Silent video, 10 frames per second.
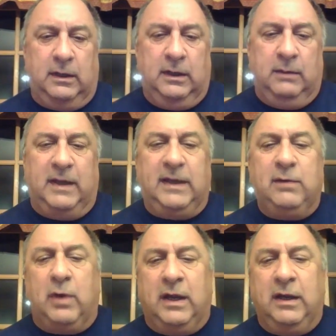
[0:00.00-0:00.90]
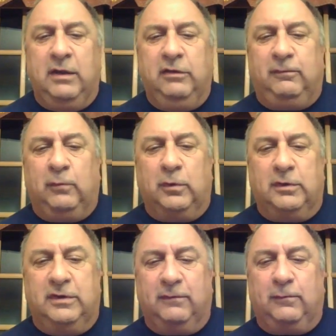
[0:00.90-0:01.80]
In many ways,
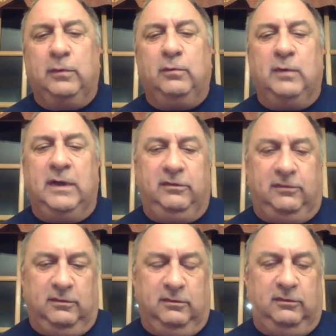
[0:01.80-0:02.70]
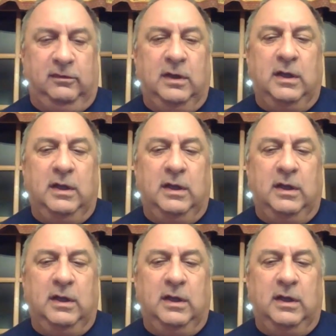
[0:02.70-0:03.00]
for different reasons.